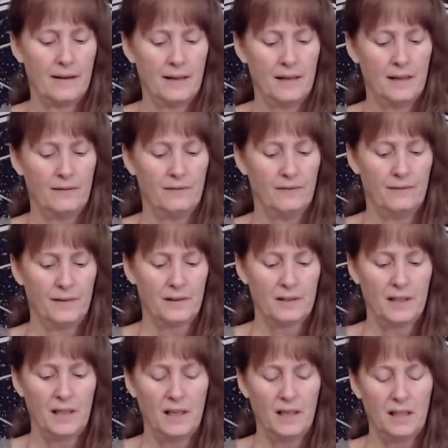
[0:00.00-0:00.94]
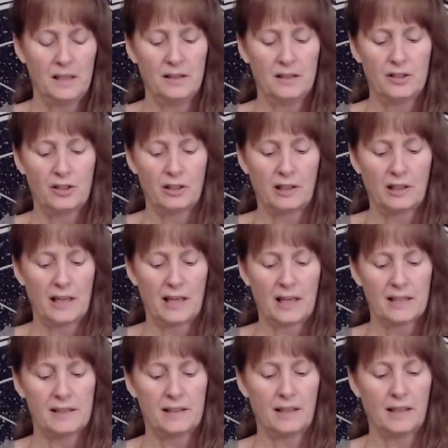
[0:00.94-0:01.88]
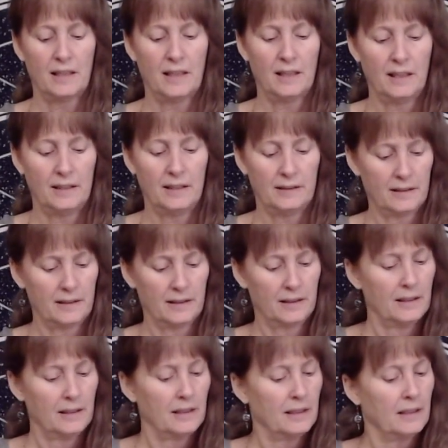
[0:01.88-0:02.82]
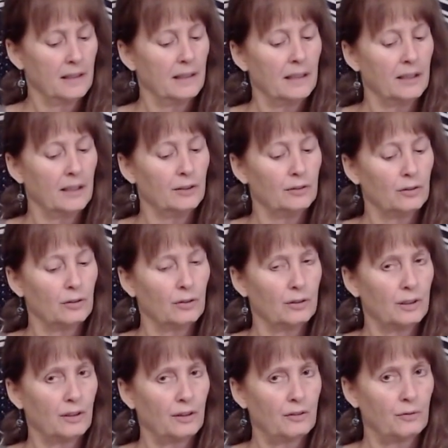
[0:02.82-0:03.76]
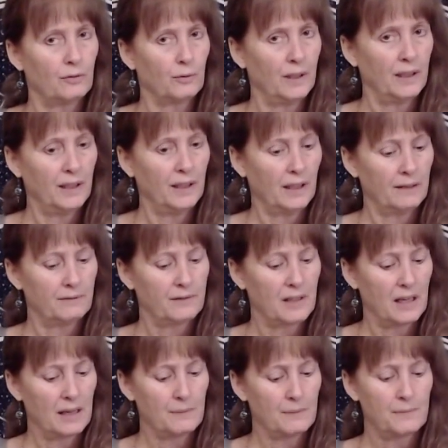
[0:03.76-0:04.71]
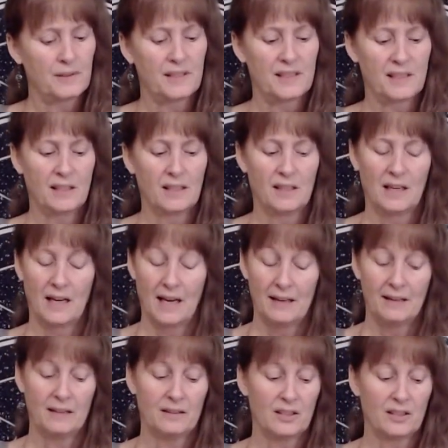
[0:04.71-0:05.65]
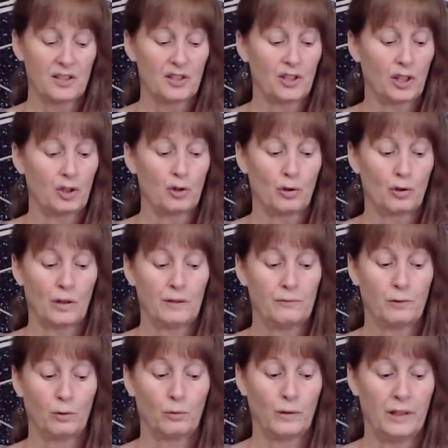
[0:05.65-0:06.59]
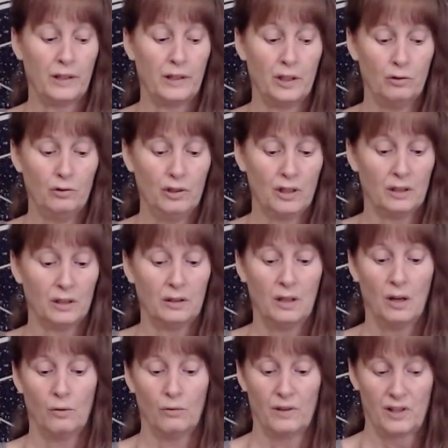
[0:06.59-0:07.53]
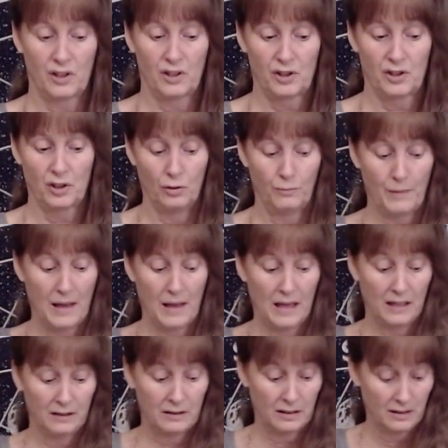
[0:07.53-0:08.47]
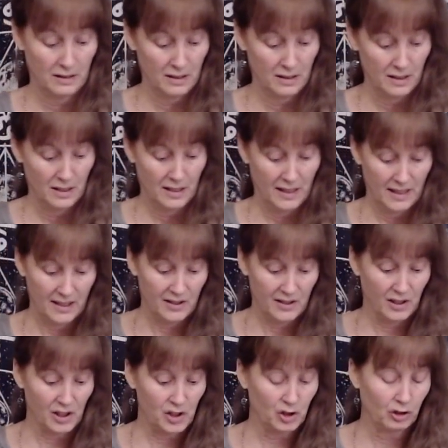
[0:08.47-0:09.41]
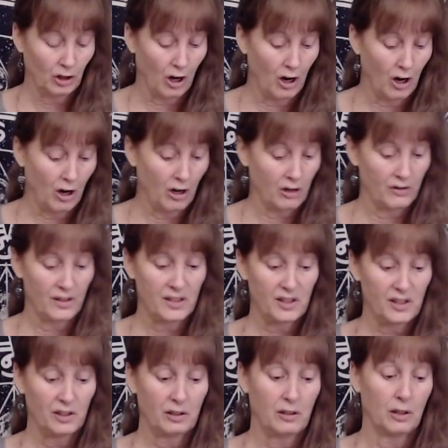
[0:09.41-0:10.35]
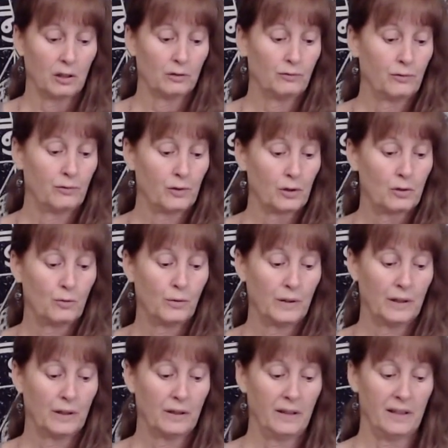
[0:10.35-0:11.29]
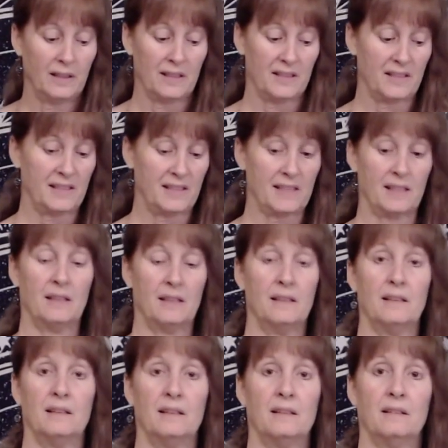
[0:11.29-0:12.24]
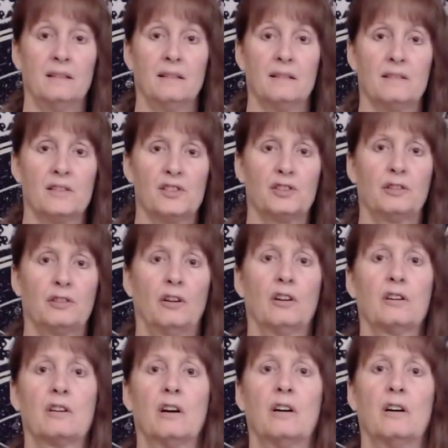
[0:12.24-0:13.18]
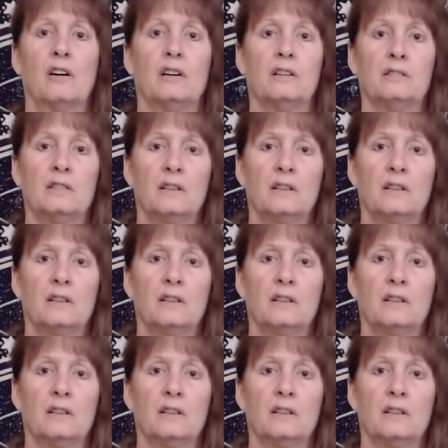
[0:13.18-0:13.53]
Very interesting. Under the 3 of Cups, I think this is a joyful reunion with a soulmate, is a star. This is the card for Aquarius. The Star card.